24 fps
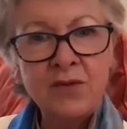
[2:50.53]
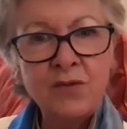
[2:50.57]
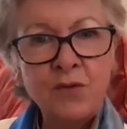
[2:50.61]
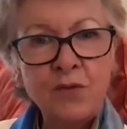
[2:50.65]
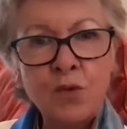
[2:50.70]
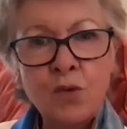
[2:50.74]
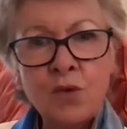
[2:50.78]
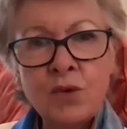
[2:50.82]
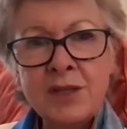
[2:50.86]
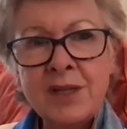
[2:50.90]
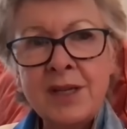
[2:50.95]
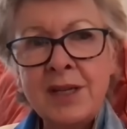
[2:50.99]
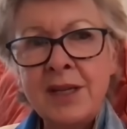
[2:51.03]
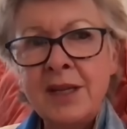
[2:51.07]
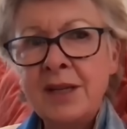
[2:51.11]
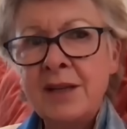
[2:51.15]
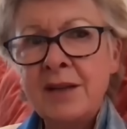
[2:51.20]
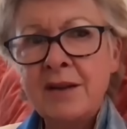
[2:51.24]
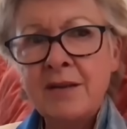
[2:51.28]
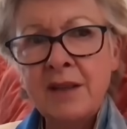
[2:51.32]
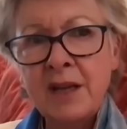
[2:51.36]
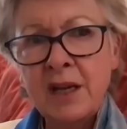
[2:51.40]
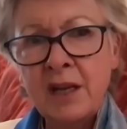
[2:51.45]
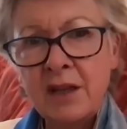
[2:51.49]
14
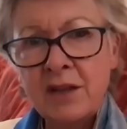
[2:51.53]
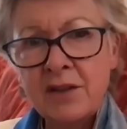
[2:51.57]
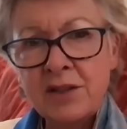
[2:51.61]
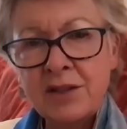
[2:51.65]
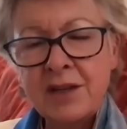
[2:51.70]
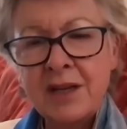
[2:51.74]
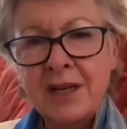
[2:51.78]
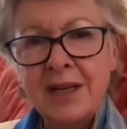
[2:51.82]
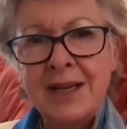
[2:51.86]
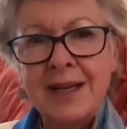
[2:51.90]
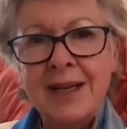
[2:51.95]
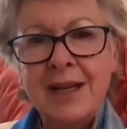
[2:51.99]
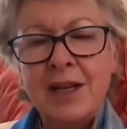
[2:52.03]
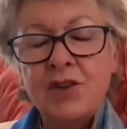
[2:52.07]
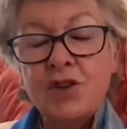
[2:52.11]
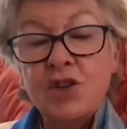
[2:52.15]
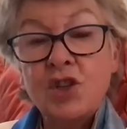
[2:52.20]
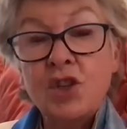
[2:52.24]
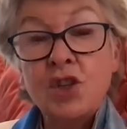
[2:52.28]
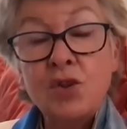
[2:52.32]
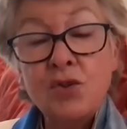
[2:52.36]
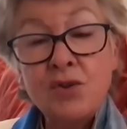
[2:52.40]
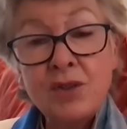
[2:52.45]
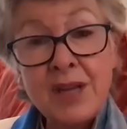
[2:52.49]
in the last
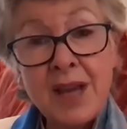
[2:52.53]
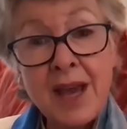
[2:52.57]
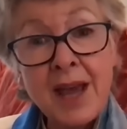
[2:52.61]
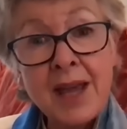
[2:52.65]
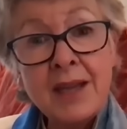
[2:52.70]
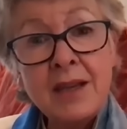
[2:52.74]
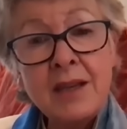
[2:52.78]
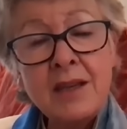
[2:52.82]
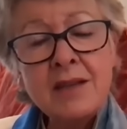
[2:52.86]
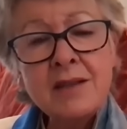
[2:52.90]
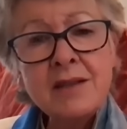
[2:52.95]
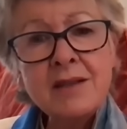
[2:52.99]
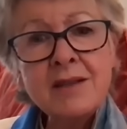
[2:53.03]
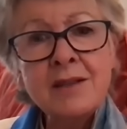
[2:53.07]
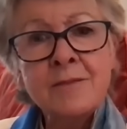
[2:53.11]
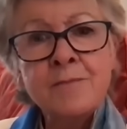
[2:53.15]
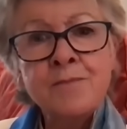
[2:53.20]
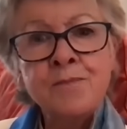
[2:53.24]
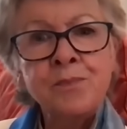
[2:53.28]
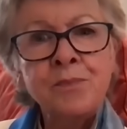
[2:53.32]
2 days.